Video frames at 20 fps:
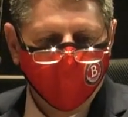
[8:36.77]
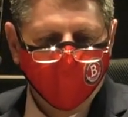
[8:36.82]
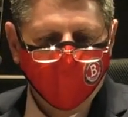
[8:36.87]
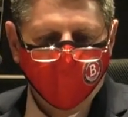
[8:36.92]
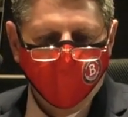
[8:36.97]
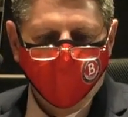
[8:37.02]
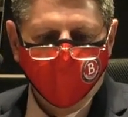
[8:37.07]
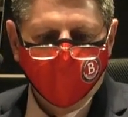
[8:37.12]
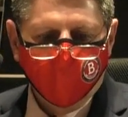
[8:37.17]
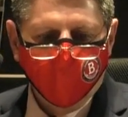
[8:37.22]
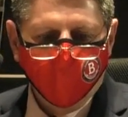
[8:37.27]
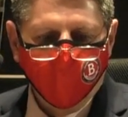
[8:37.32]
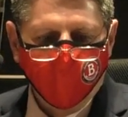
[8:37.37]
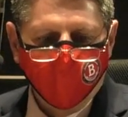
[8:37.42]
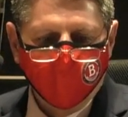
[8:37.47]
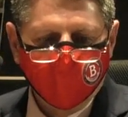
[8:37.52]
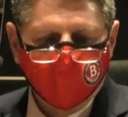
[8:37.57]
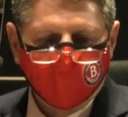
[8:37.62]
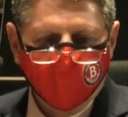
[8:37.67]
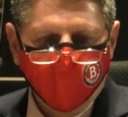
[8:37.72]
bring
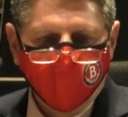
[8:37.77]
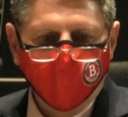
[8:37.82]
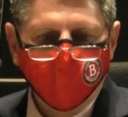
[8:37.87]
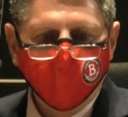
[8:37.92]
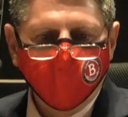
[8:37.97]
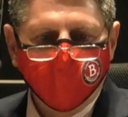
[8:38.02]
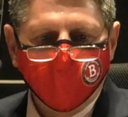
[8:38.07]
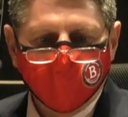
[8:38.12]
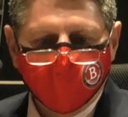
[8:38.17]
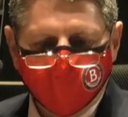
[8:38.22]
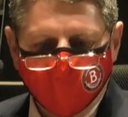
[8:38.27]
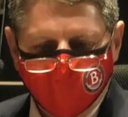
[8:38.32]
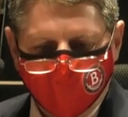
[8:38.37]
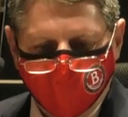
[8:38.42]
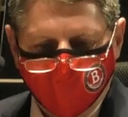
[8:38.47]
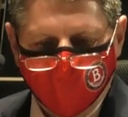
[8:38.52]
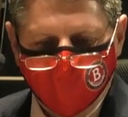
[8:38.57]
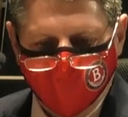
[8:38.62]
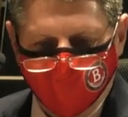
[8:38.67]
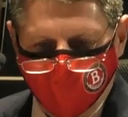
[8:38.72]
about some new
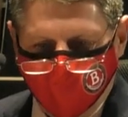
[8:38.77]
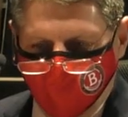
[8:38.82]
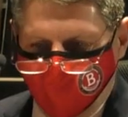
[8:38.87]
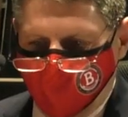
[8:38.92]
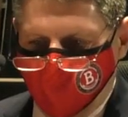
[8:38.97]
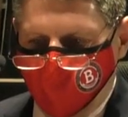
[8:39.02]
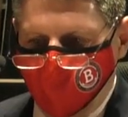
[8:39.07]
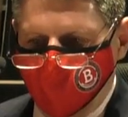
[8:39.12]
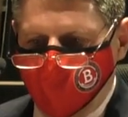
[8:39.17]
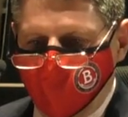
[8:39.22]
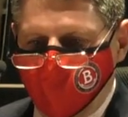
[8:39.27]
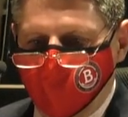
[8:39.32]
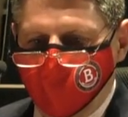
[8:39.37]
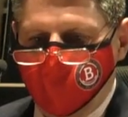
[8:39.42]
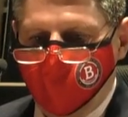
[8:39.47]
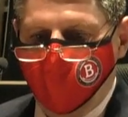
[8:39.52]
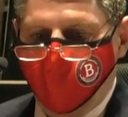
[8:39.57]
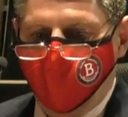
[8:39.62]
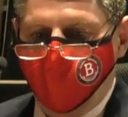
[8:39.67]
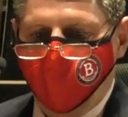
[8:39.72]
positions, positions that
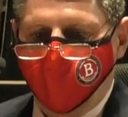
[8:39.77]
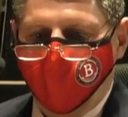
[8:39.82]
uh,